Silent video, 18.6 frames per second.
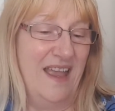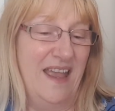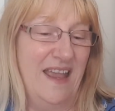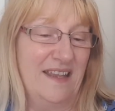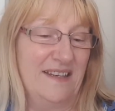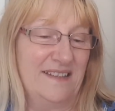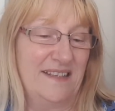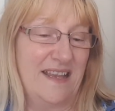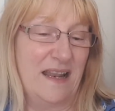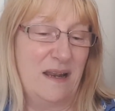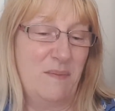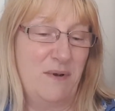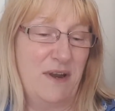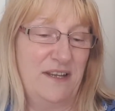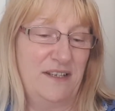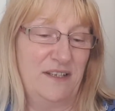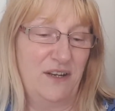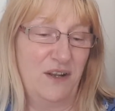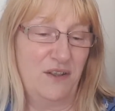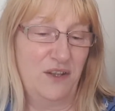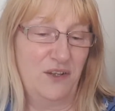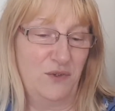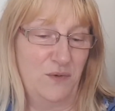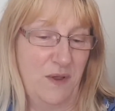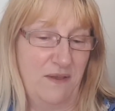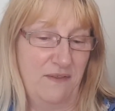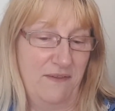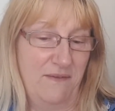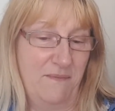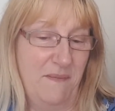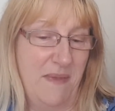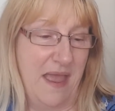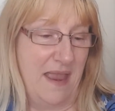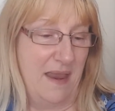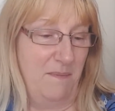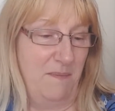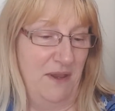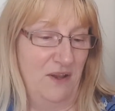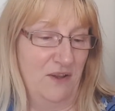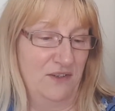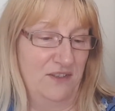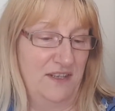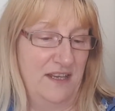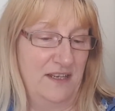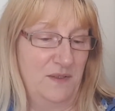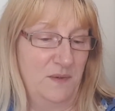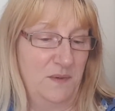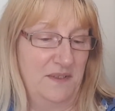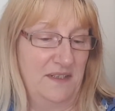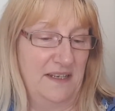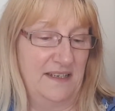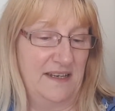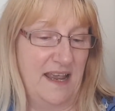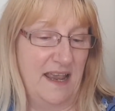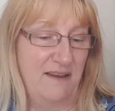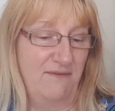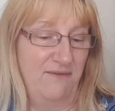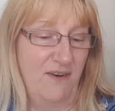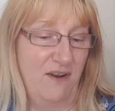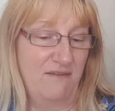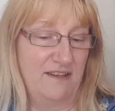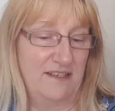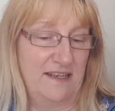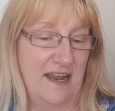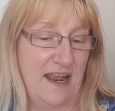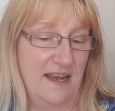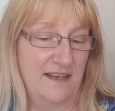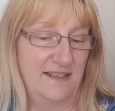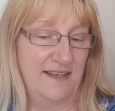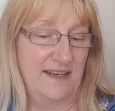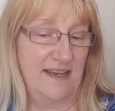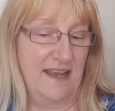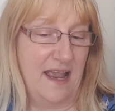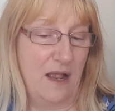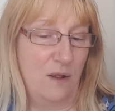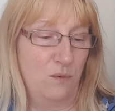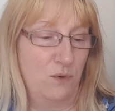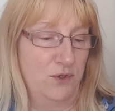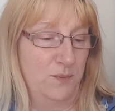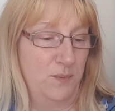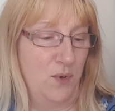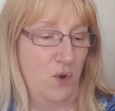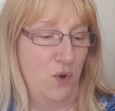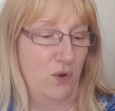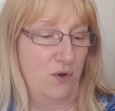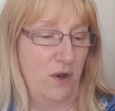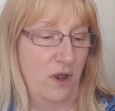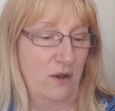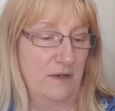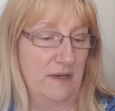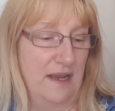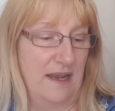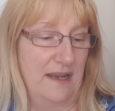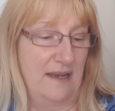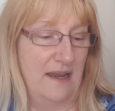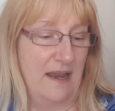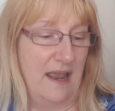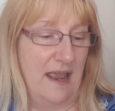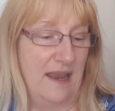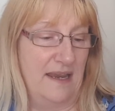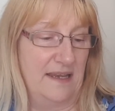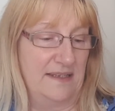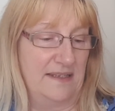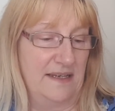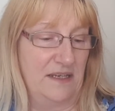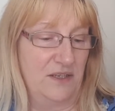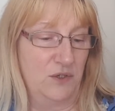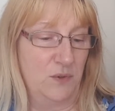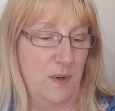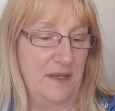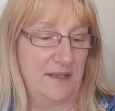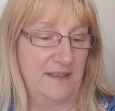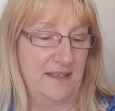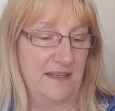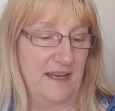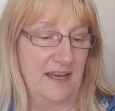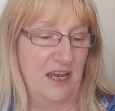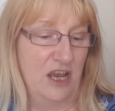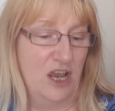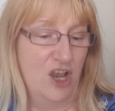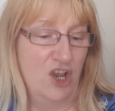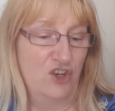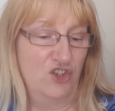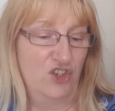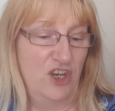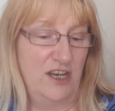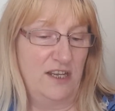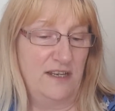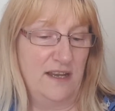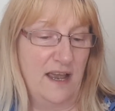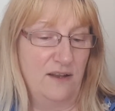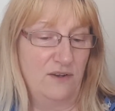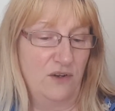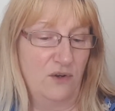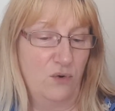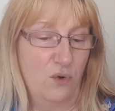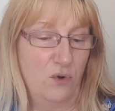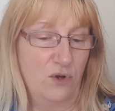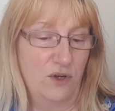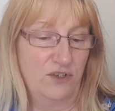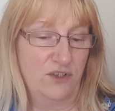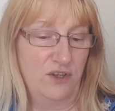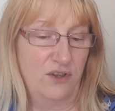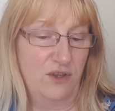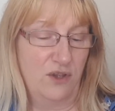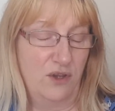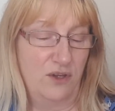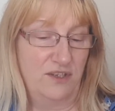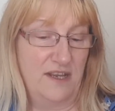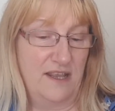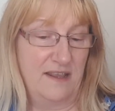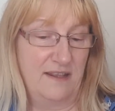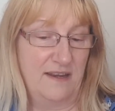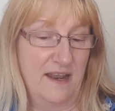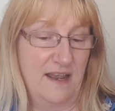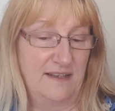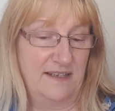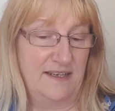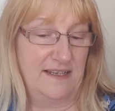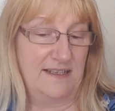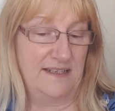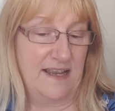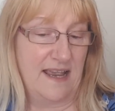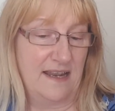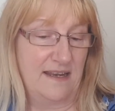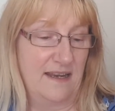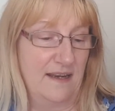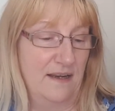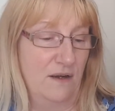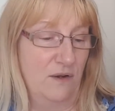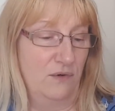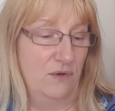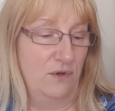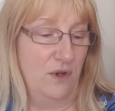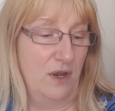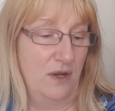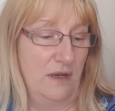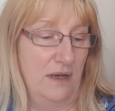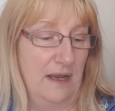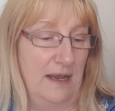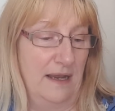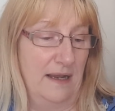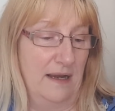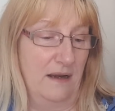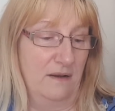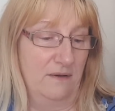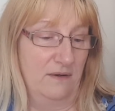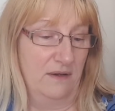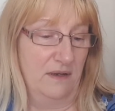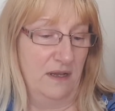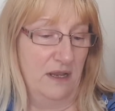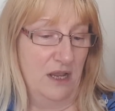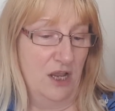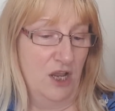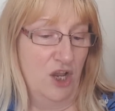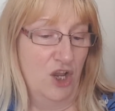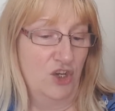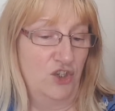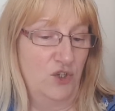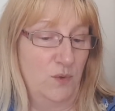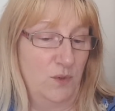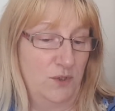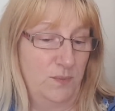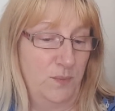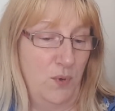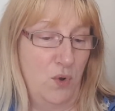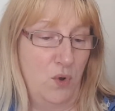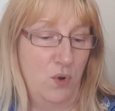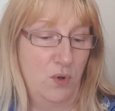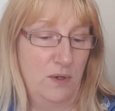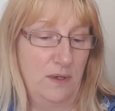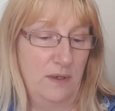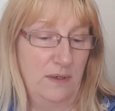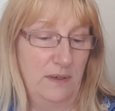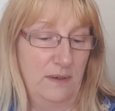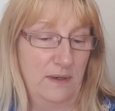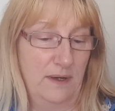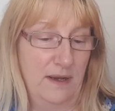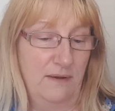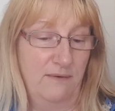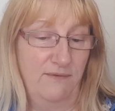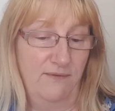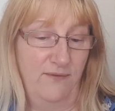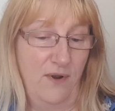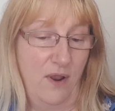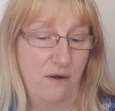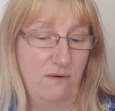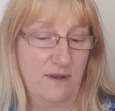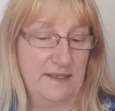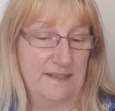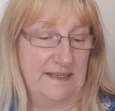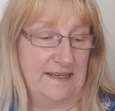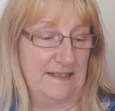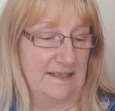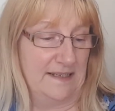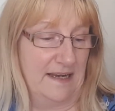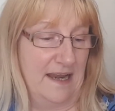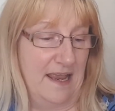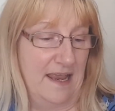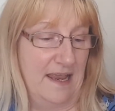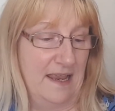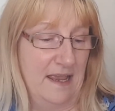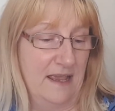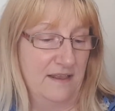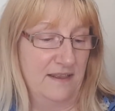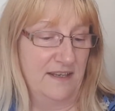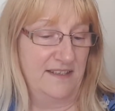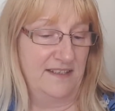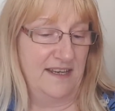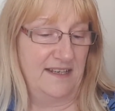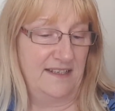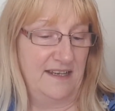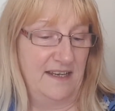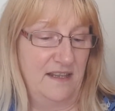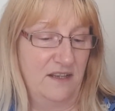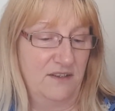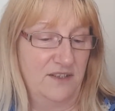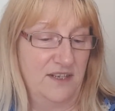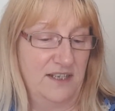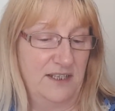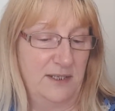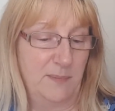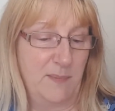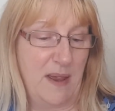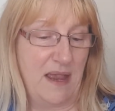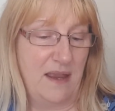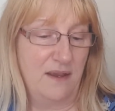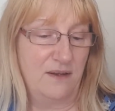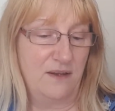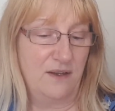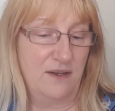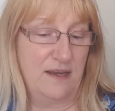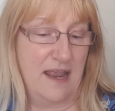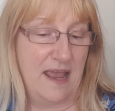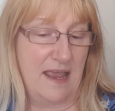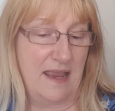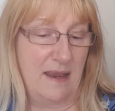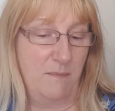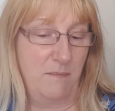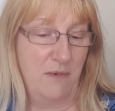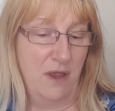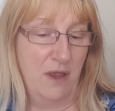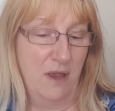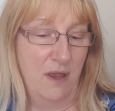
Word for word: It's celebrated on the 12th of May because this was the day Florence Nightingale was born on in 1820. She died on August the 13th, 1910 in London, England. She was born in Florence, Italy, the city that inspired her name.